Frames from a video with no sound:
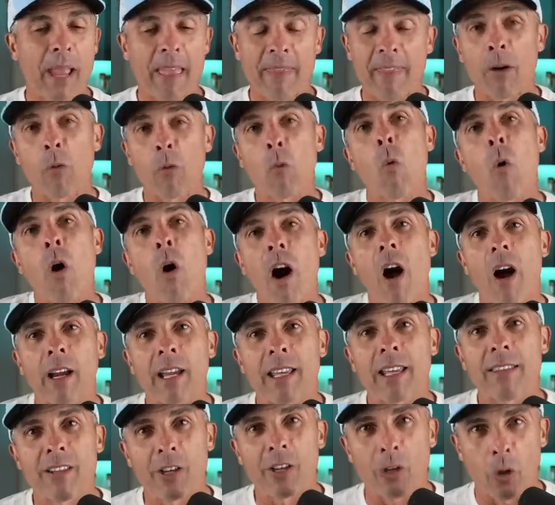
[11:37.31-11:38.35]
and they're
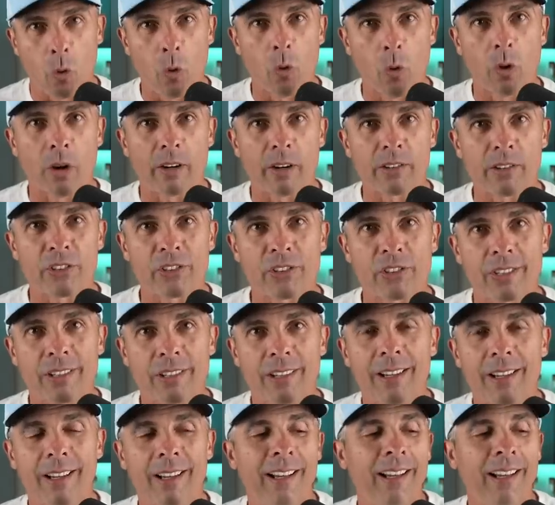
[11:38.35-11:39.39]
walking the course
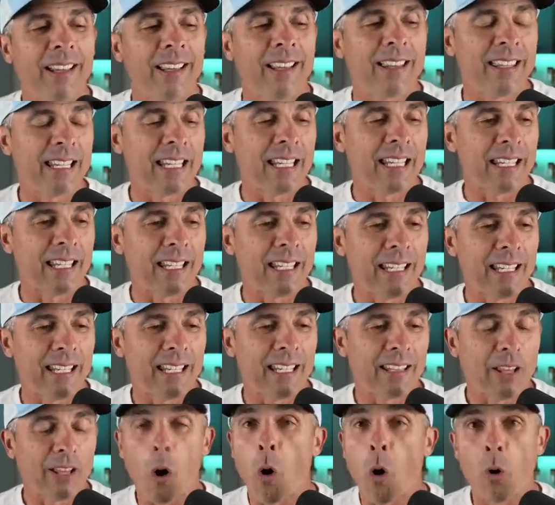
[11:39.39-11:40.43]

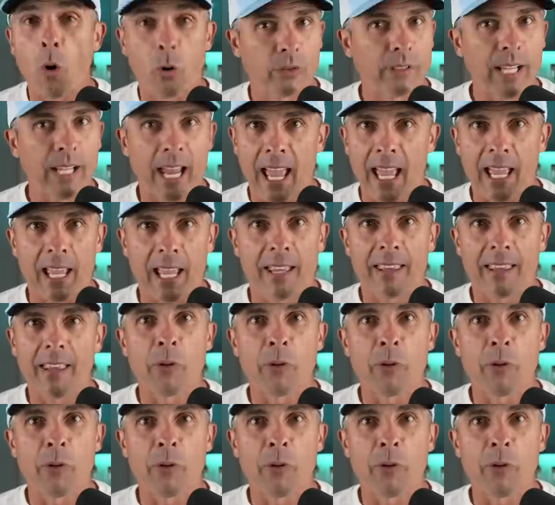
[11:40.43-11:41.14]
the whole day.